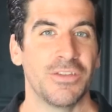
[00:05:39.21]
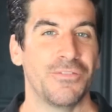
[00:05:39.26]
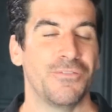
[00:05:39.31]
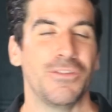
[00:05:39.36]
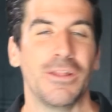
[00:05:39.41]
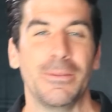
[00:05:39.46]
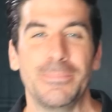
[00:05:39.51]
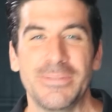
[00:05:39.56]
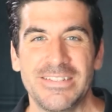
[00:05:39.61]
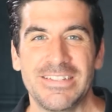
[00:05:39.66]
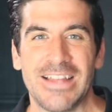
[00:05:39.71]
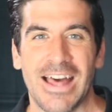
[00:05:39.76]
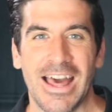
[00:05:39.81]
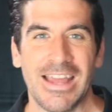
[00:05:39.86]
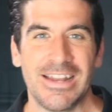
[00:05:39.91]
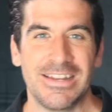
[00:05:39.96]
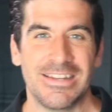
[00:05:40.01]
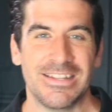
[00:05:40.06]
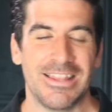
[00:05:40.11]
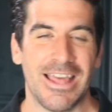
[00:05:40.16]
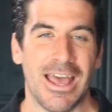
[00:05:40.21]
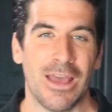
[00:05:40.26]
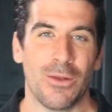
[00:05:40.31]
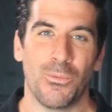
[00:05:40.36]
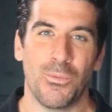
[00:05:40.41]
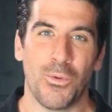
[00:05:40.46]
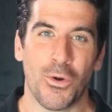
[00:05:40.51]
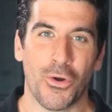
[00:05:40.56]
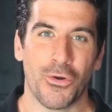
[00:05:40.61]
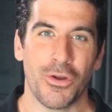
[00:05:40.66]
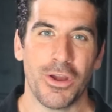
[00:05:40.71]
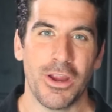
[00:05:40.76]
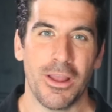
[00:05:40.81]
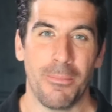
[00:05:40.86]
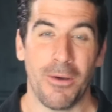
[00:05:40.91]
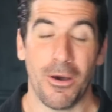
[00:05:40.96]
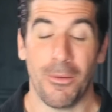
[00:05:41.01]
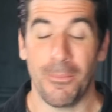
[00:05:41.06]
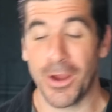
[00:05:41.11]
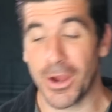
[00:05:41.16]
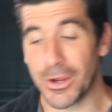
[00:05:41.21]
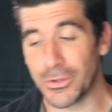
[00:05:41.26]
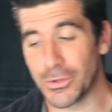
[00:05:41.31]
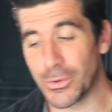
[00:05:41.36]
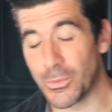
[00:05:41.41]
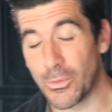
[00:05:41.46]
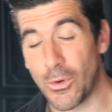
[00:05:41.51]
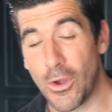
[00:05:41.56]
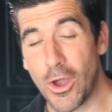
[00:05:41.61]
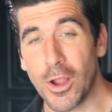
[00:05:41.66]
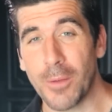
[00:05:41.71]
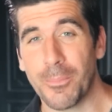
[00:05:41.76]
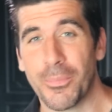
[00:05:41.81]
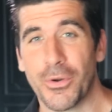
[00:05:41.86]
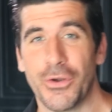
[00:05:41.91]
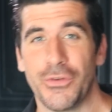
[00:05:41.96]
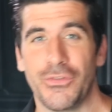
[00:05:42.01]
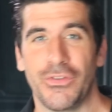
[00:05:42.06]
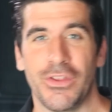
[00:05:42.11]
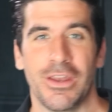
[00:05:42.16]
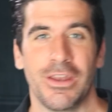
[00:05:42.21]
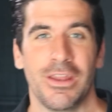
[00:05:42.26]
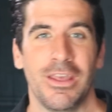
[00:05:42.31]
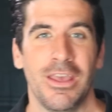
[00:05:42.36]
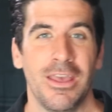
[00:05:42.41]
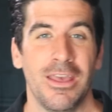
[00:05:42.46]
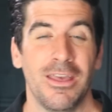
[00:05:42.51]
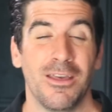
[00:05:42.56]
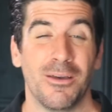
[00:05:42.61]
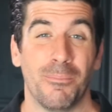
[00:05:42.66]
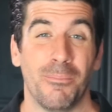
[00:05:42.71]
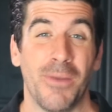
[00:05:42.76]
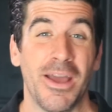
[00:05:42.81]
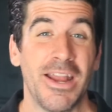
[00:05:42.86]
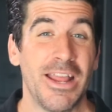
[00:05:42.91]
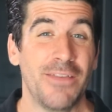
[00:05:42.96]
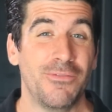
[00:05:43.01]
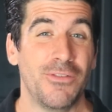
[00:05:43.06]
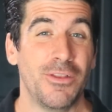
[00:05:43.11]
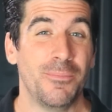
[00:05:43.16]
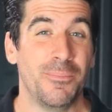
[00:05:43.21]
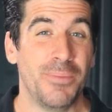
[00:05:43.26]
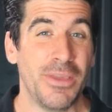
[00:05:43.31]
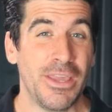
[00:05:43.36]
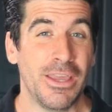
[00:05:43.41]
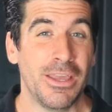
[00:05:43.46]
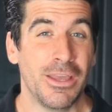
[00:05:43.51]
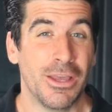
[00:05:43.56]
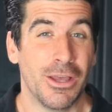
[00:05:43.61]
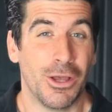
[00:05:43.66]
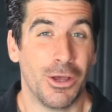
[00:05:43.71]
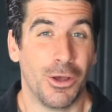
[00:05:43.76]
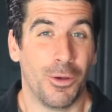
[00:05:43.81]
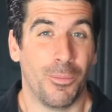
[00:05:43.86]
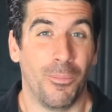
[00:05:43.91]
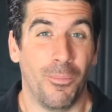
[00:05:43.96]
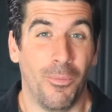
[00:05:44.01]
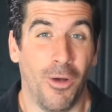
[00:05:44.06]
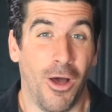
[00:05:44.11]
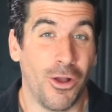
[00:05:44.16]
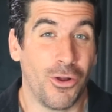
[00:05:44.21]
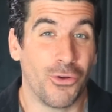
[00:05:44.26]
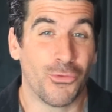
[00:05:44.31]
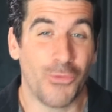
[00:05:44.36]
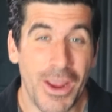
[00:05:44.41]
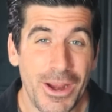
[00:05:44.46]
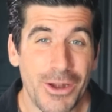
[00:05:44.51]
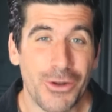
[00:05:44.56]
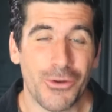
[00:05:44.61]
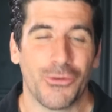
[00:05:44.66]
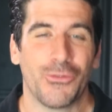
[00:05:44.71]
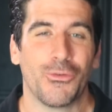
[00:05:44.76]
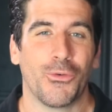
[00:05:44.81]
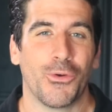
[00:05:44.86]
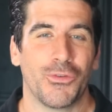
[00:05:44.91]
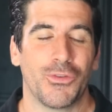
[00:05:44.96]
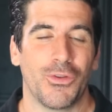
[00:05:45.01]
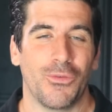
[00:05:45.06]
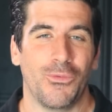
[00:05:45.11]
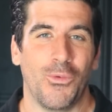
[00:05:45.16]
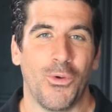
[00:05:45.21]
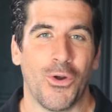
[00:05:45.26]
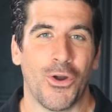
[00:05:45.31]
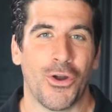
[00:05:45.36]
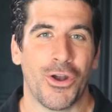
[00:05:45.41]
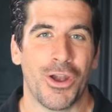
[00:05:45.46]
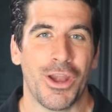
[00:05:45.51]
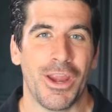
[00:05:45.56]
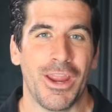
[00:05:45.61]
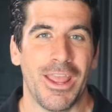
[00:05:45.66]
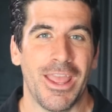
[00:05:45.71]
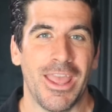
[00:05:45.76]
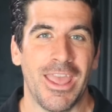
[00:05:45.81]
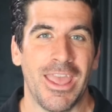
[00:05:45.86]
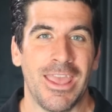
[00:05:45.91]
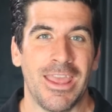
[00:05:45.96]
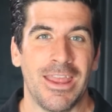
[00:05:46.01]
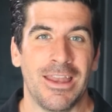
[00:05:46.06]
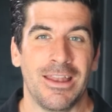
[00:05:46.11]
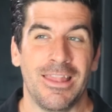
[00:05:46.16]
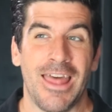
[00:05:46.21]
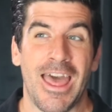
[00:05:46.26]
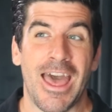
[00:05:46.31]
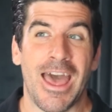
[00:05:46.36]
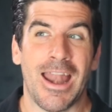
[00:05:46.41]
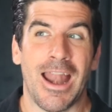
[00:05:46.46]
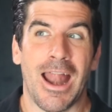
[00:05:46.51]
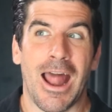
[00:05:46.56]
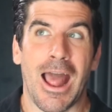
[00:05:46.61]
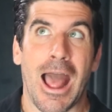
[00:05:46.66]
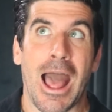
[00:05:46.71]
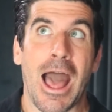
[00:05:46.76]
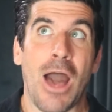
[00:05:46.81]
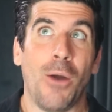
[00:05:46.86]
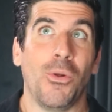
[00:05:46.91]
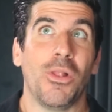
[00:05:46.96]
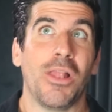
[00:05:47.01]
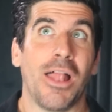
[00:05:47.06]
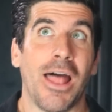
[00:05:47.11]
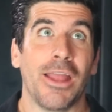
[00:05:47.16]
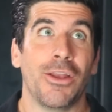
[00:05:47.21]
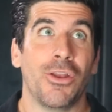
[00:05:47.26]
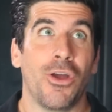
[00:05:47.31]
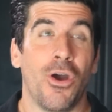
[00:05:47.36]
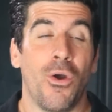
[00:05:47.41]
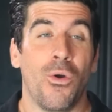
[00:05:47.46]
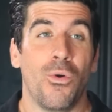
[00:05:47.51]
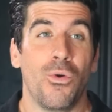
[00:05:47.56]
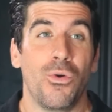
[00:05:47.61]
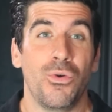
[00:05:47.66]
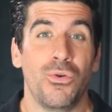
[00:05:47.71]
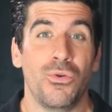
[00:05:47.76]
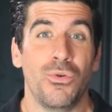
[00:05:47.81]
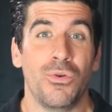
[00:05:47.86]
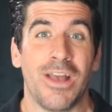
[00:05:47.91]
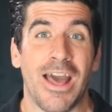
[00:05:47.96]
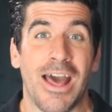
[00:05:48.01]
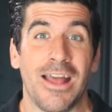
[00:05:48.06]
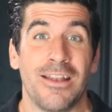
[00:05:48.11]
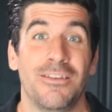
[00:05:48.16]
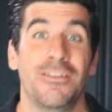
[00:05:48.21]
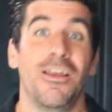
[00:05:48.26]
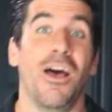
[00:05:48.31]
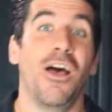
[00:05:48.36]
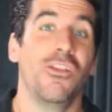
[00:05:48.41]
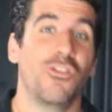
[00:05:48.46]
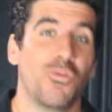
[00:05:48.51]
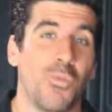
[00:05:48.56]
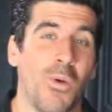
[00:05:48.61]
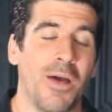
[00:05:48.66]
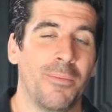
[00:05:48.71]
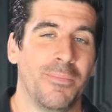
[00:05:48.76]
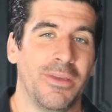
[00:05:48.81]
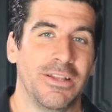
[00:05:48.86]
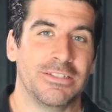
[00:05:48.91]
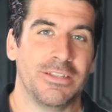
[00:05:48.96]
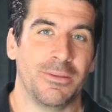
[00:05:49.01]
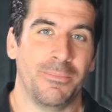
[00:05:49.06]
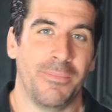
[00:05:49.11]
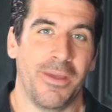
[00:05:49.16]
The flip side to that worry about marrying the wrong person might even be a greater source of worry in that how will I know who God does want me to